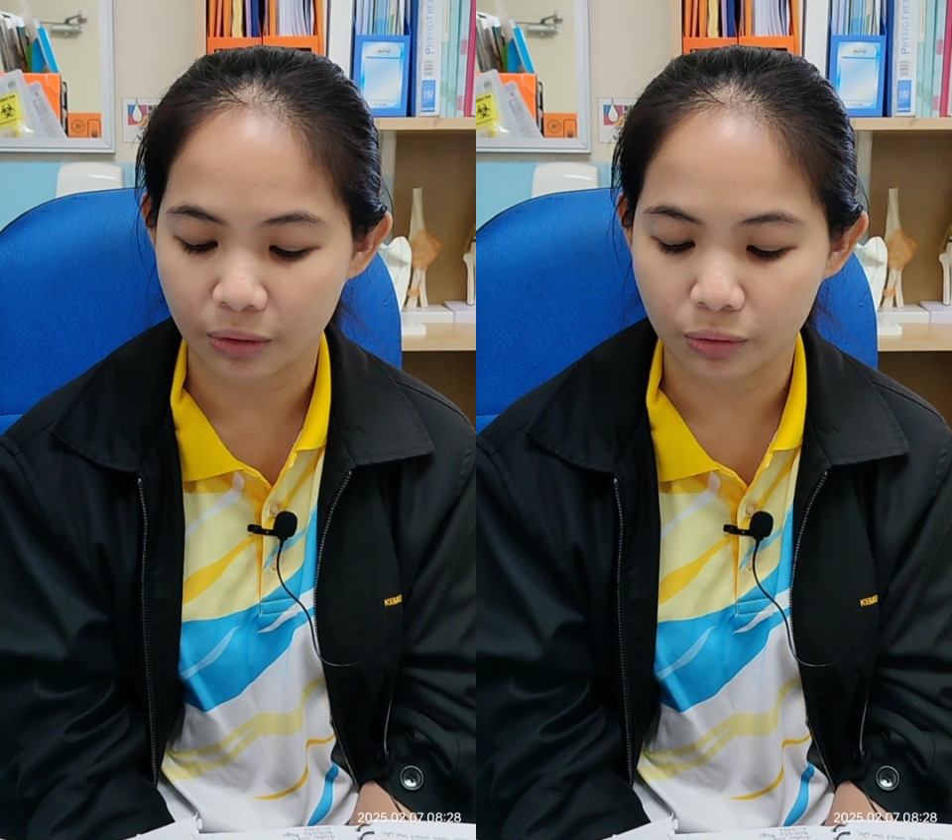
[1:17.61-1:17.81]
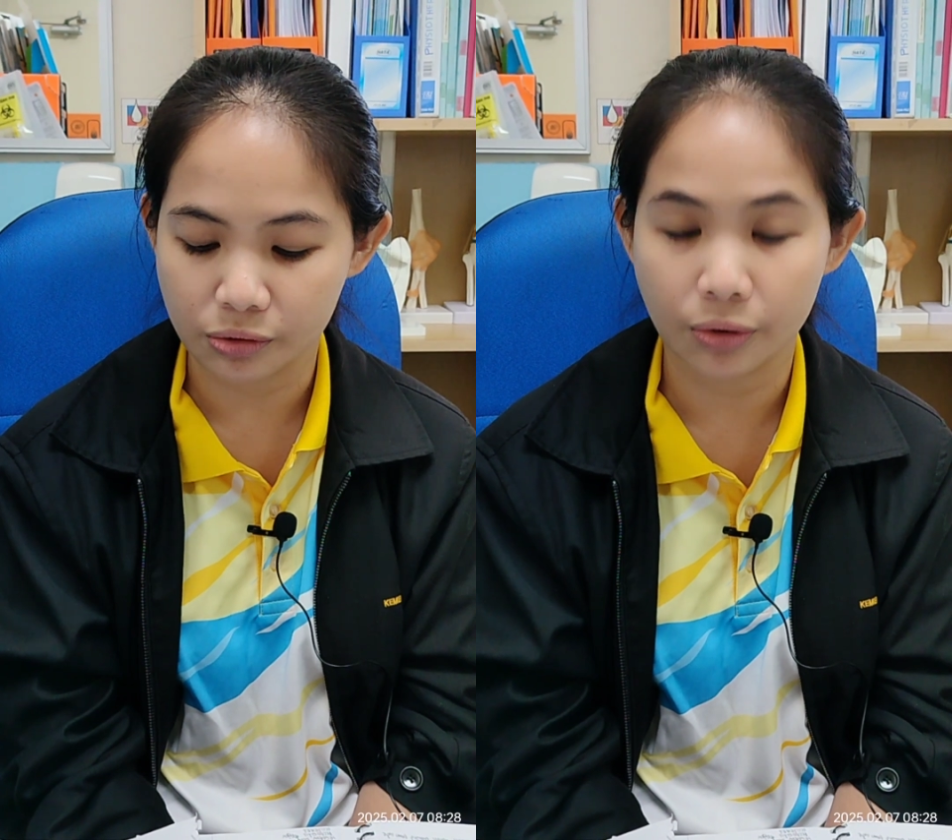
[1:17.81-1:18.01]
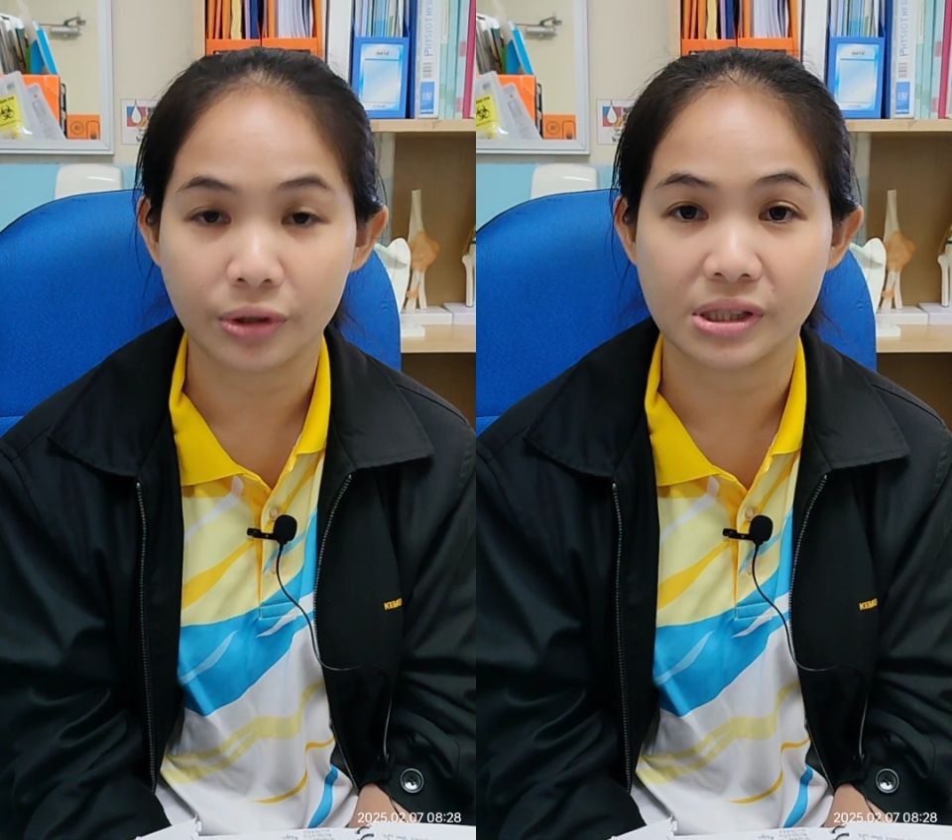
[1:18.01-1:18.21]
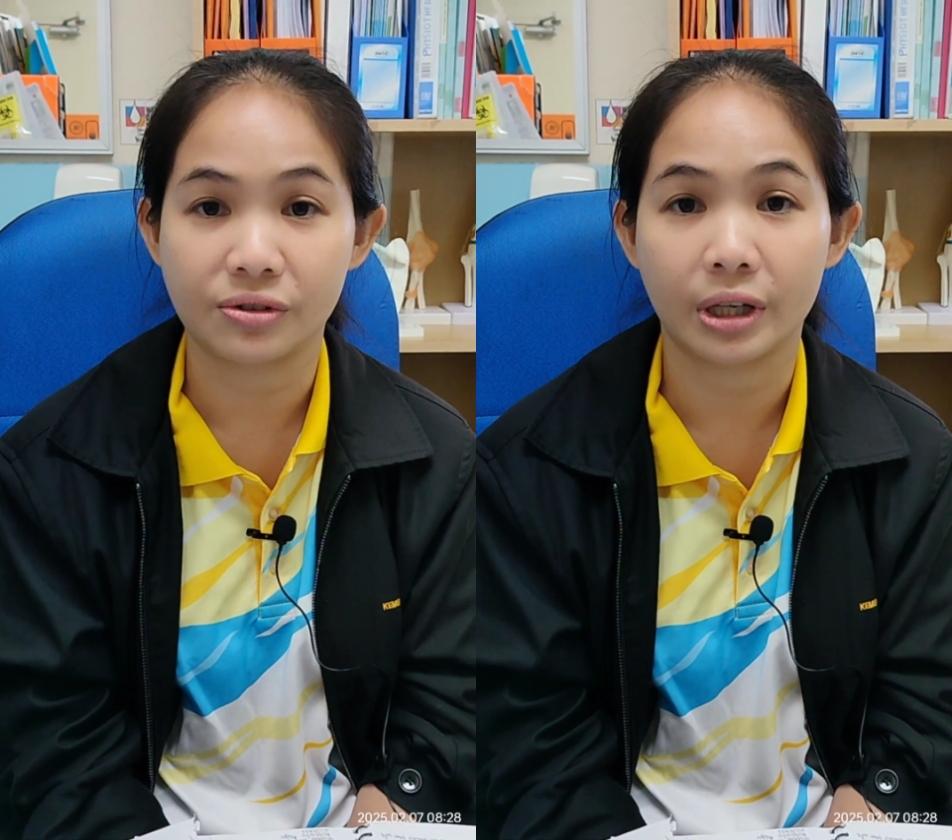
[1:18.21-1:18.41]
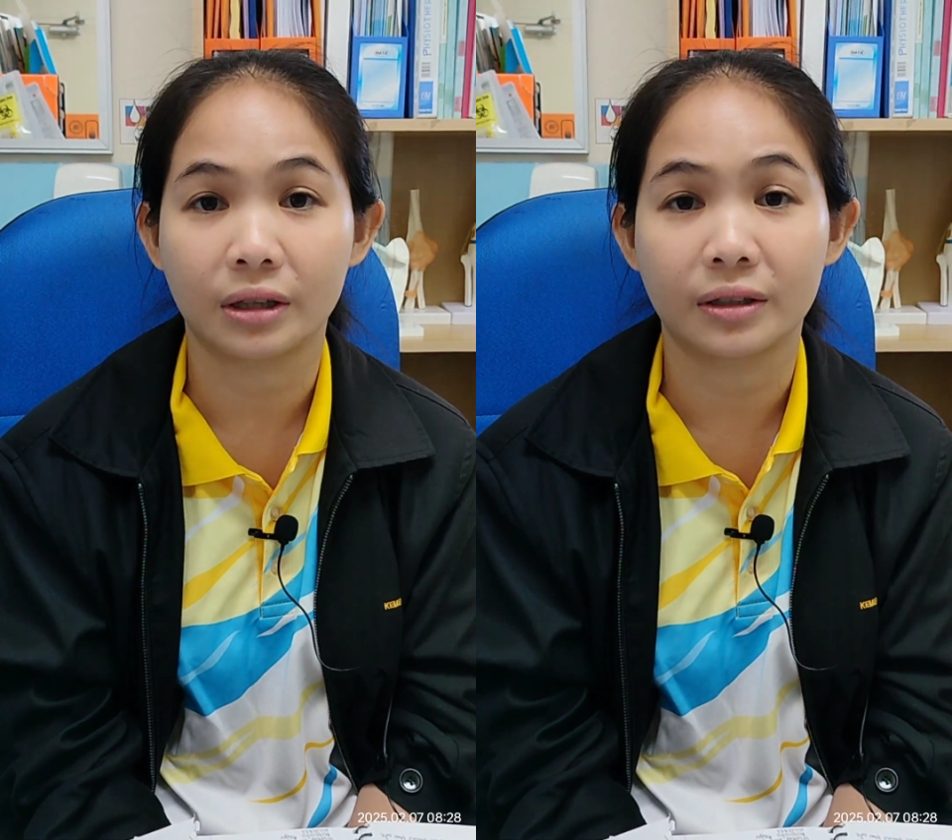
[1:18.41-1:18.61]
and also
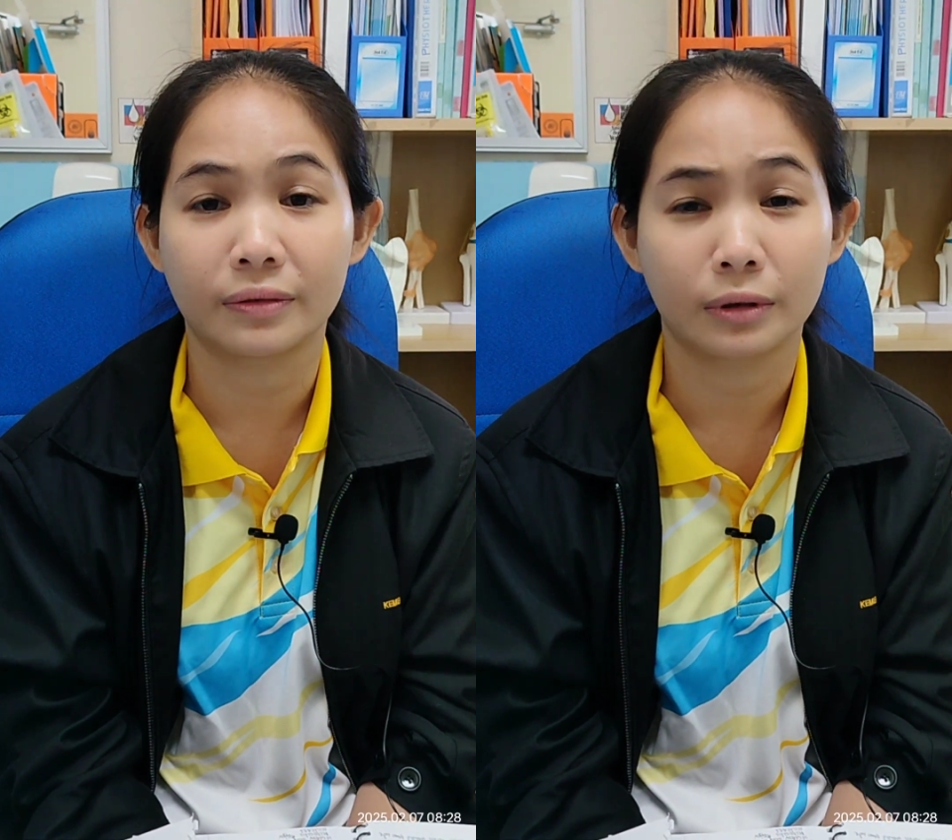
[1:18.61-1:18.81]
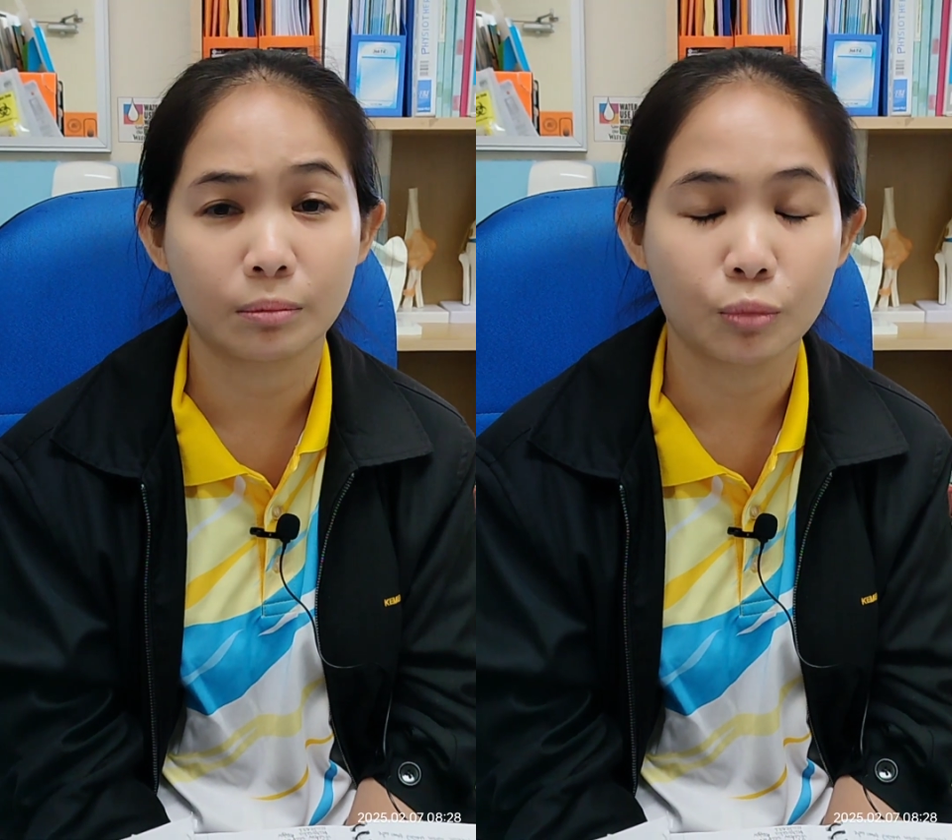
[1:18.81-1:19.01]
restrictive